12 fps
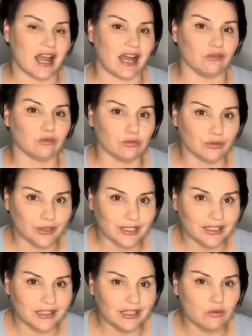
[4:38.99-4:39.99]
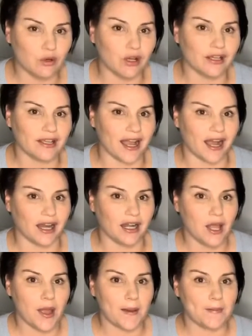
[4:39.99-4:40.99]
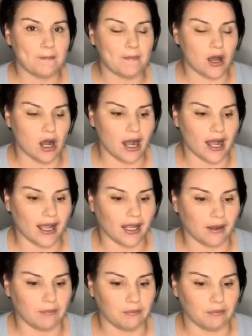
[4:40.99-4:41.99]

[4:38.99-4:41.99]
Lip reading: and really work out my